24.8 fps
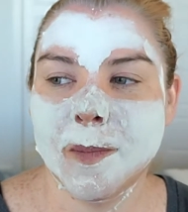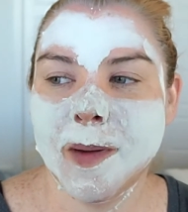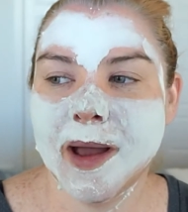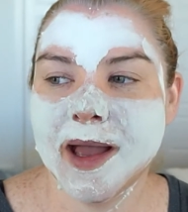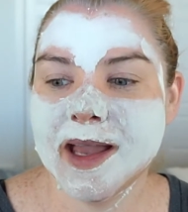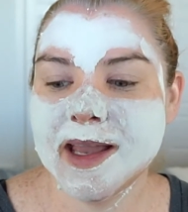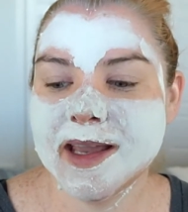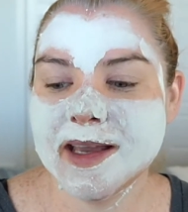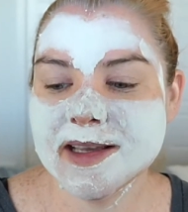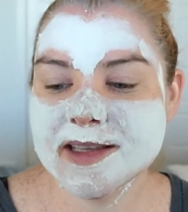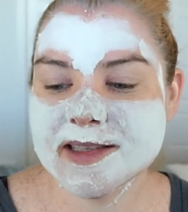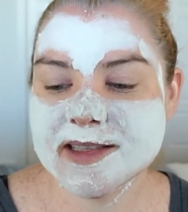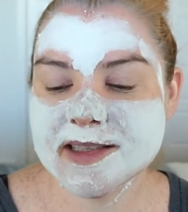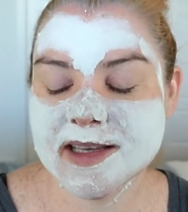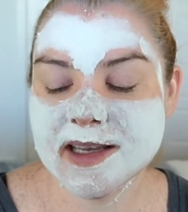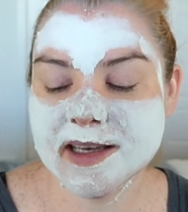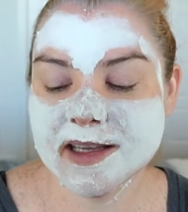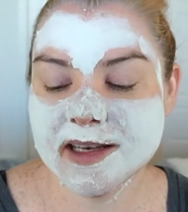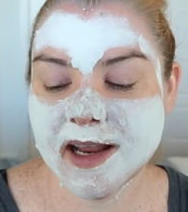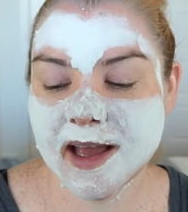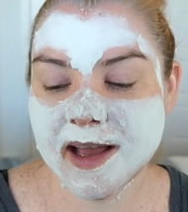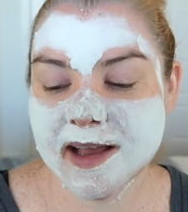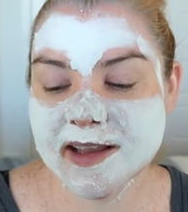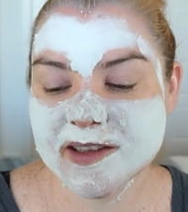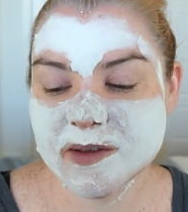my
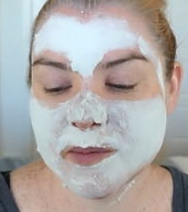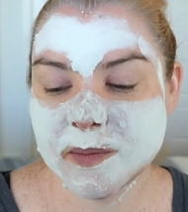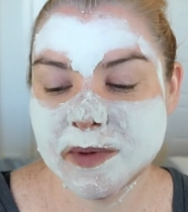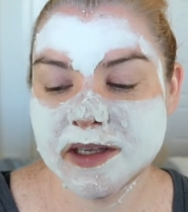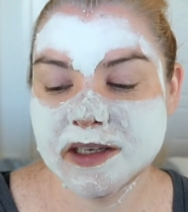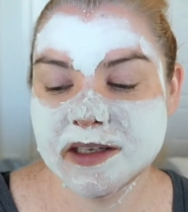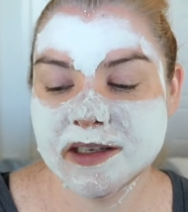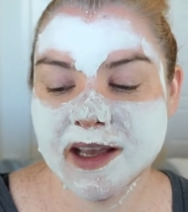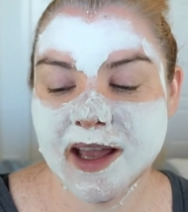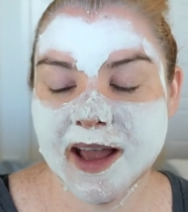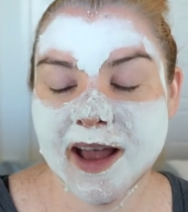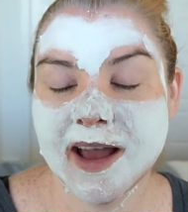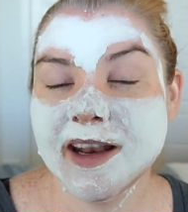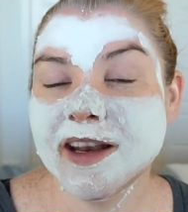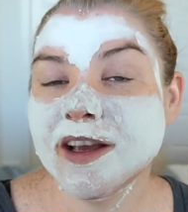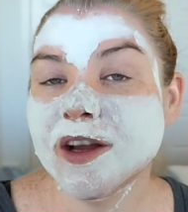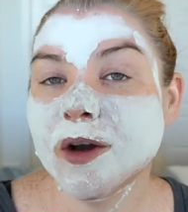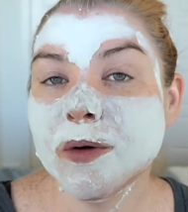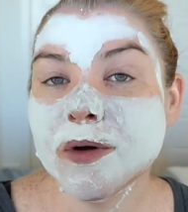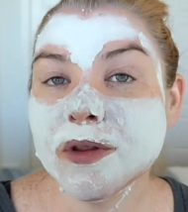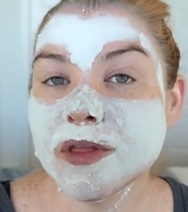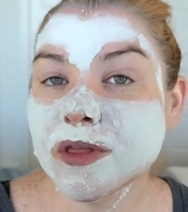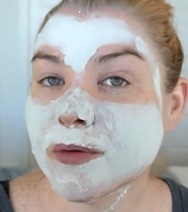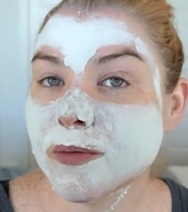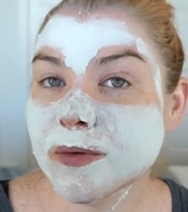skin has been kind of
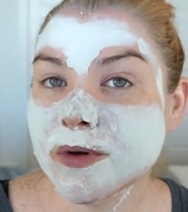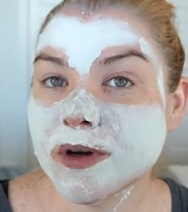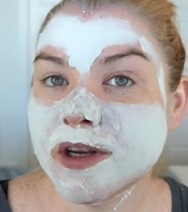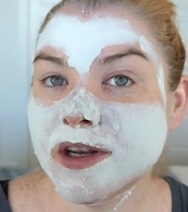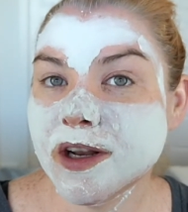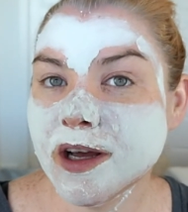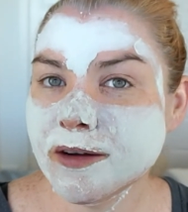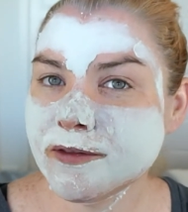going through it,